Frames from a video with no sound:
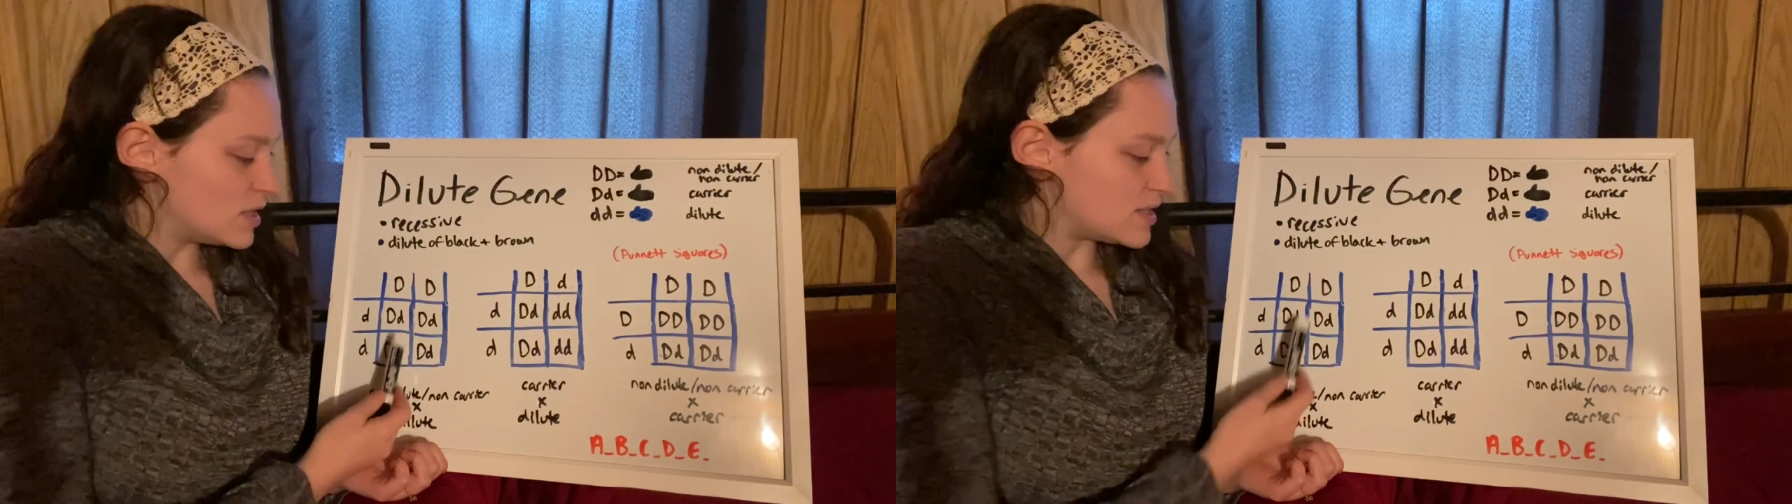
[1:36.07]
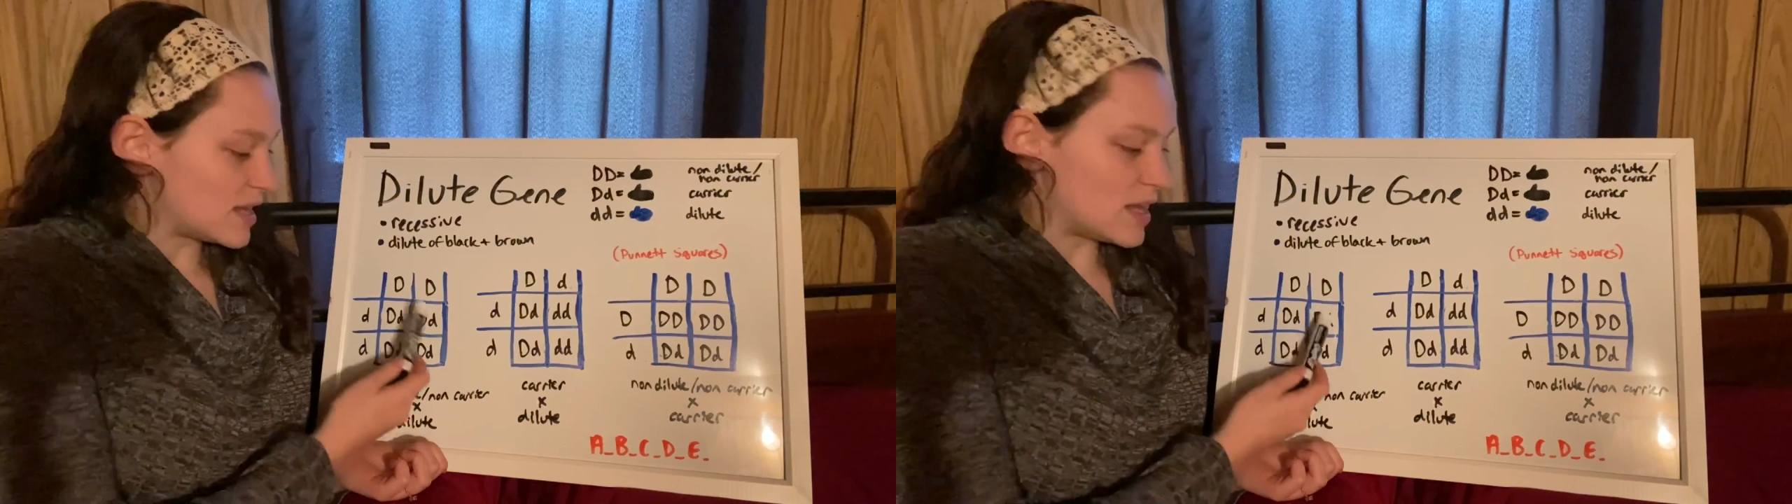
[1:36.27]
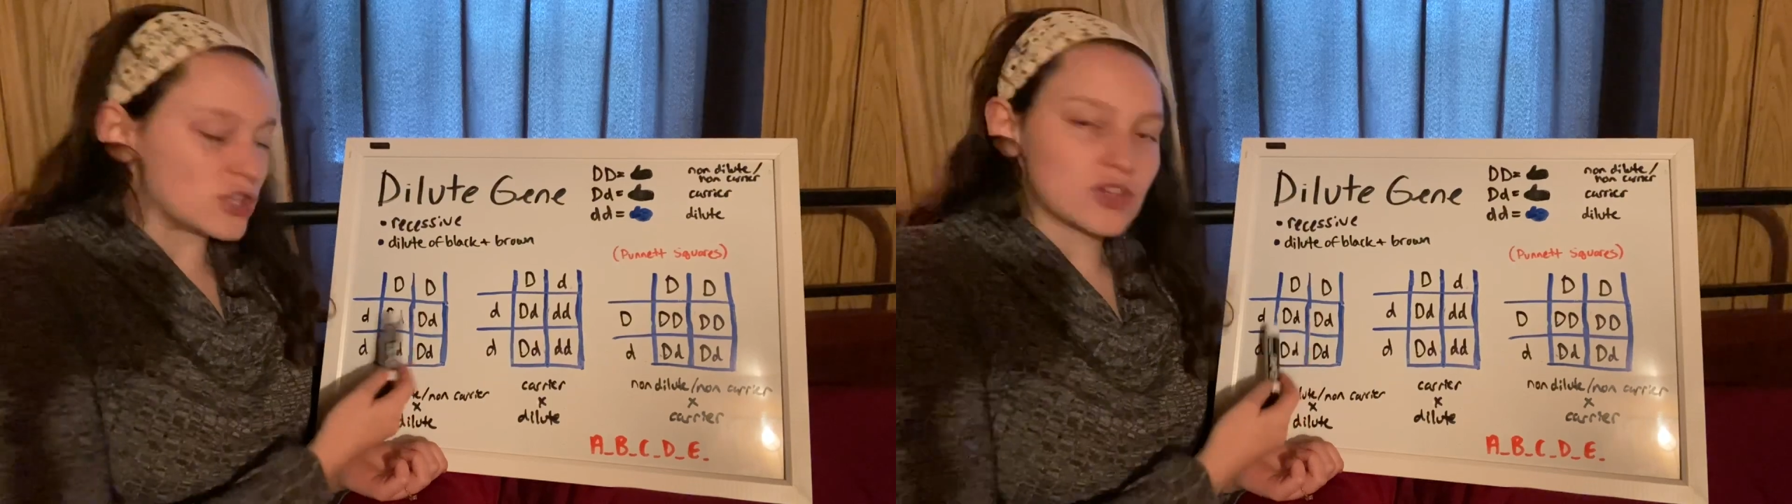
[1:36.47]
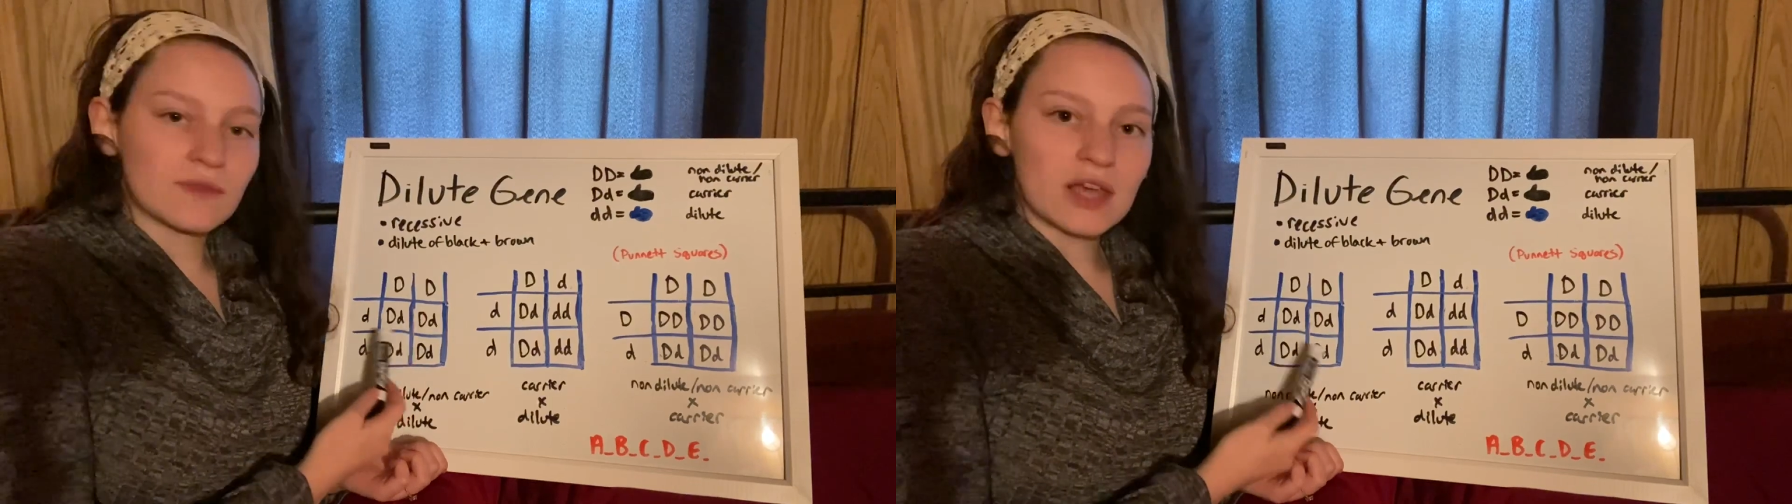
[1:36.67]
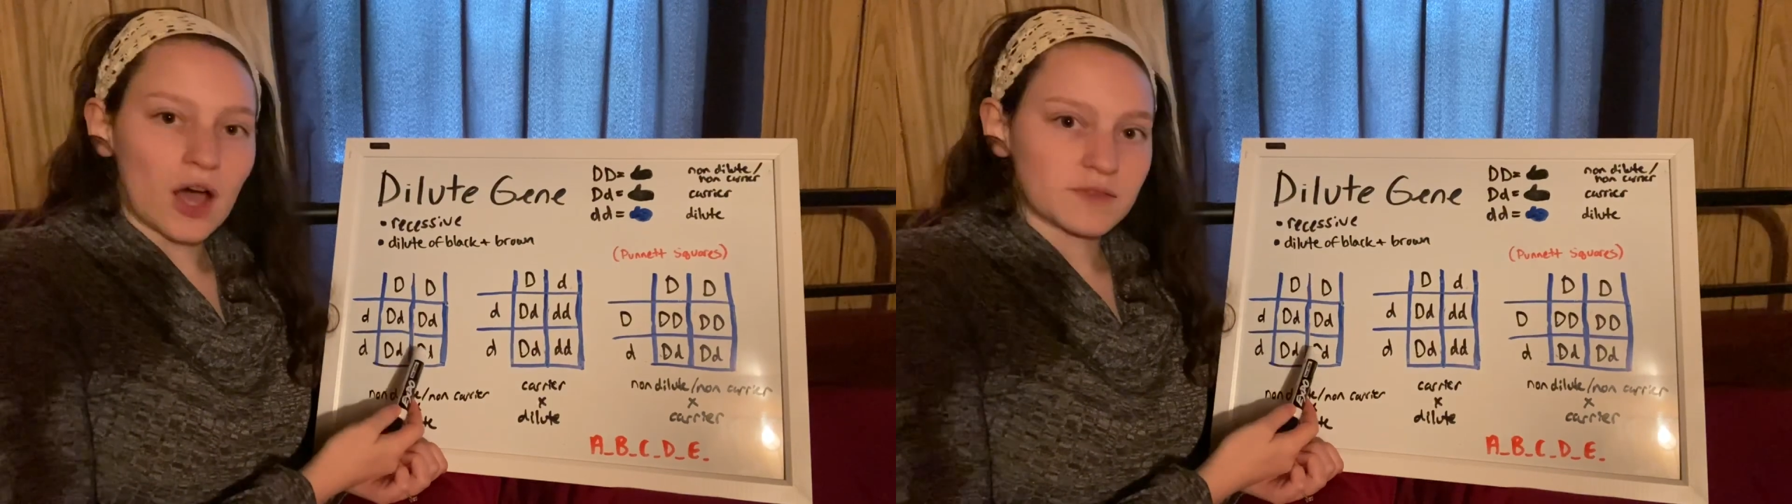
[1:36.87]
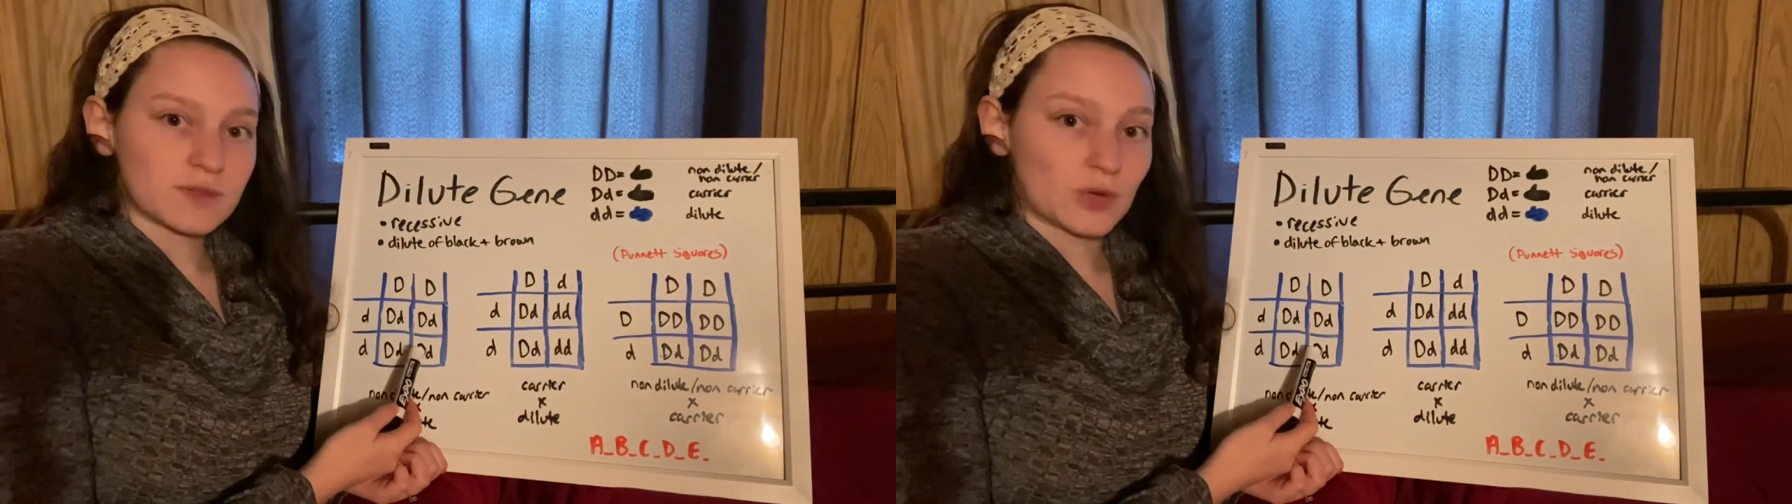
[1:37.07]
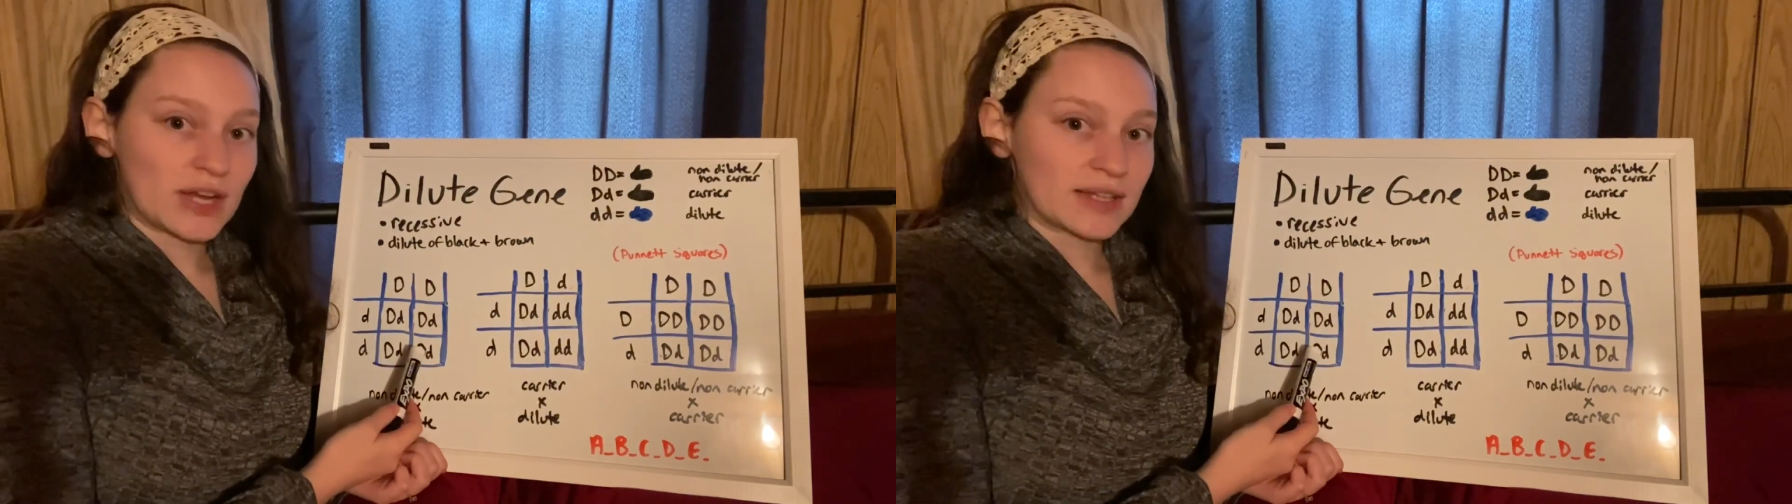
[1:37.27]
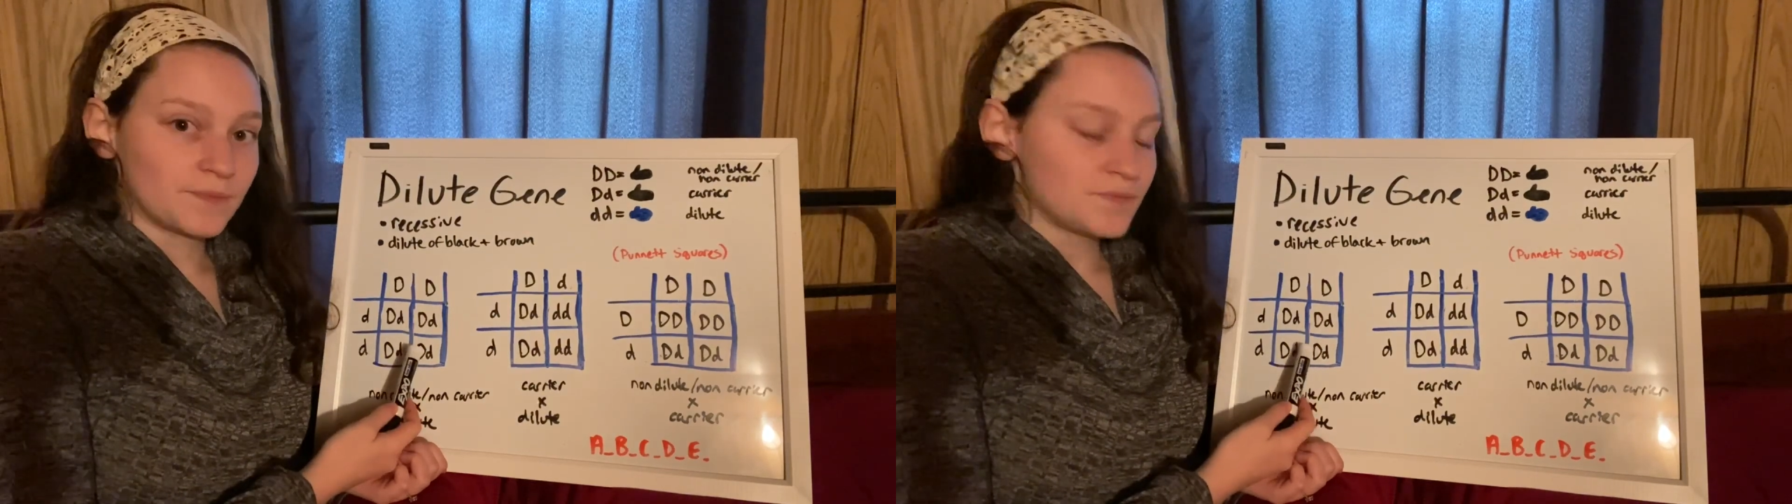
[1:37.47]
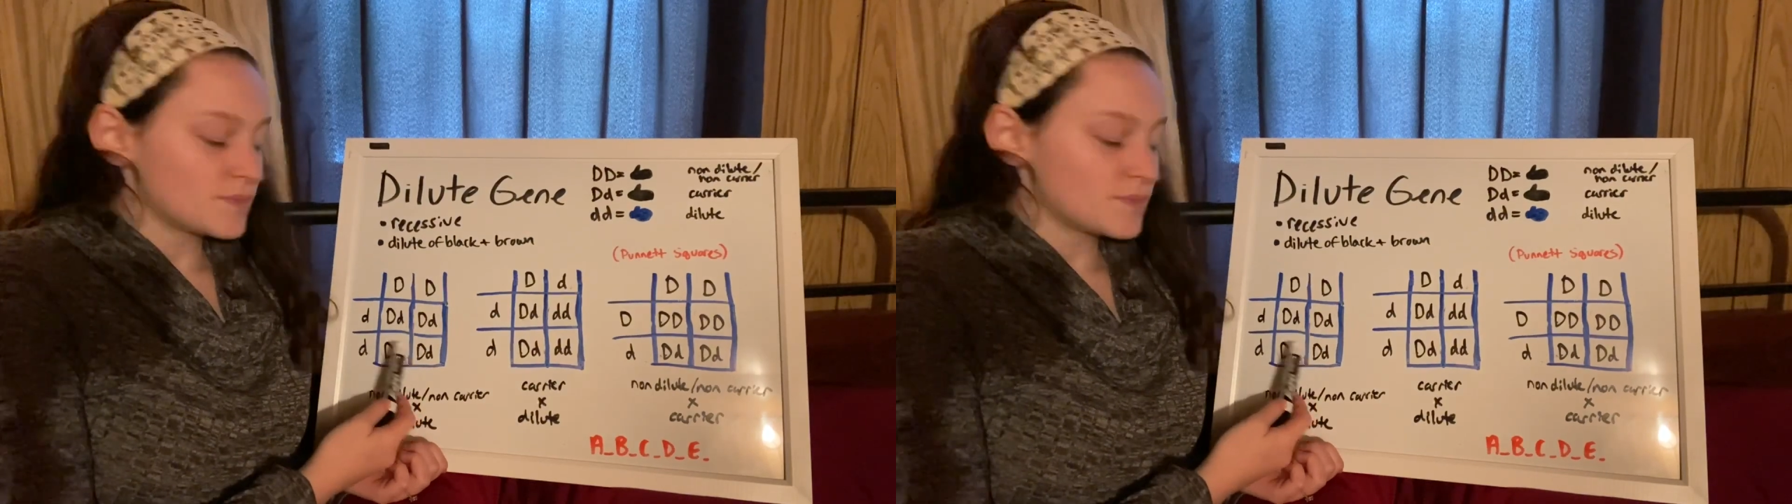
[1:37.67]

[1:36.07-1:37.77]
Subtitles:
to each of the offspring.